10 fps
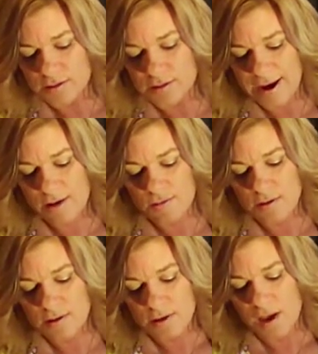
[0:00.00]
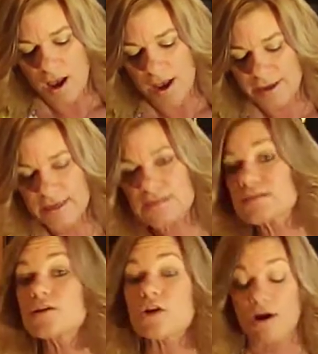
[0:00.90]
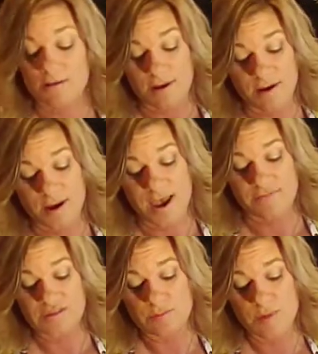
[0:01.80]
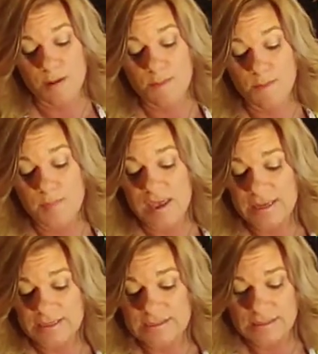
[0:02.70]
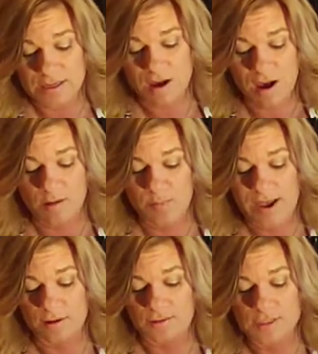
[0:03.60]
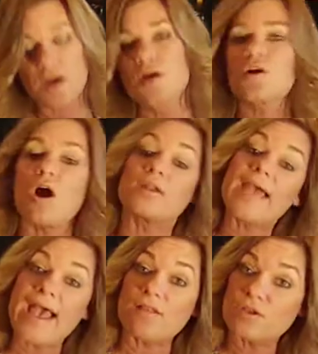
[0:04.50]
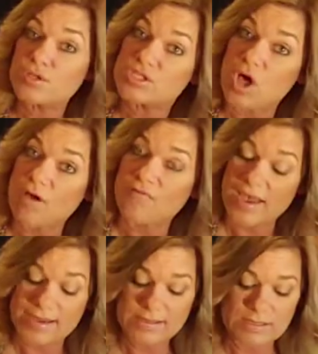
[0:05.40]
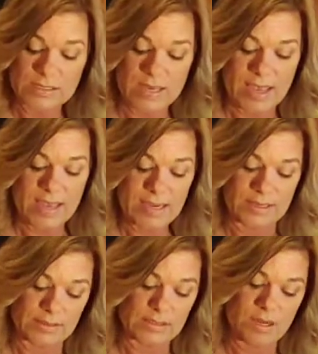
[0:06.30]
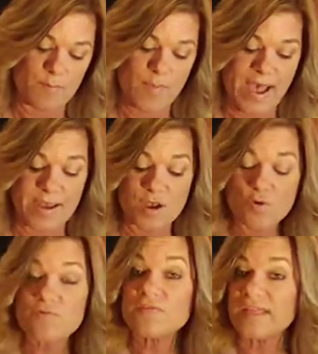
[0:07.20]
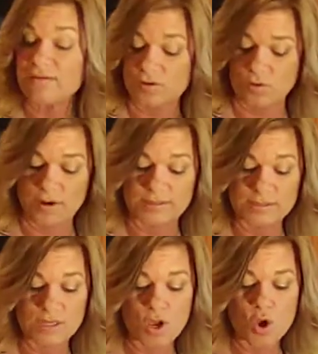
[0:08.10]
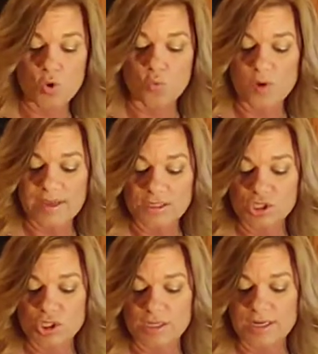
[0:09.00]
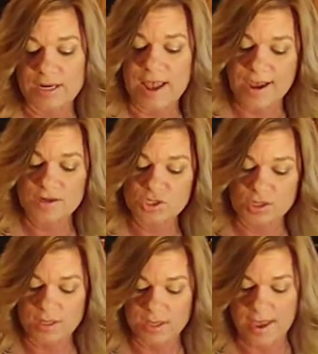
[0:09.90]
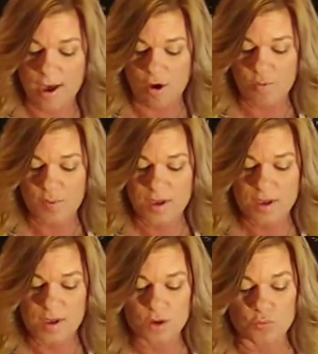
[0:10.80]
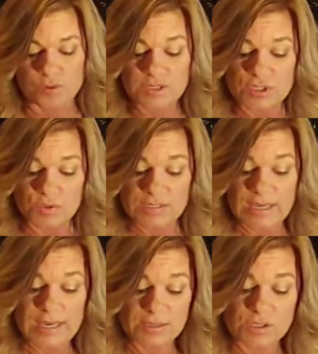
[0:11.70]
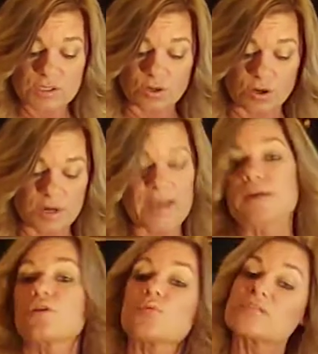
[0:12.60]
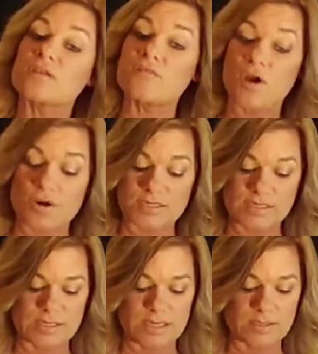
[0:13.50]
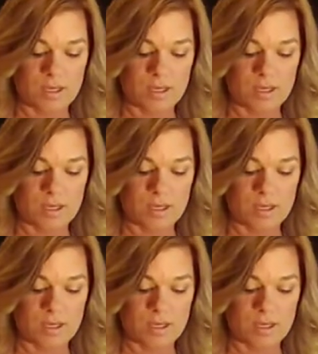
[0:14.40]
Now, onions and garlic have some amazing compounds called allyl sulfides and bioflavonoids, which can actually help reduce cancer and our risk of heart disease.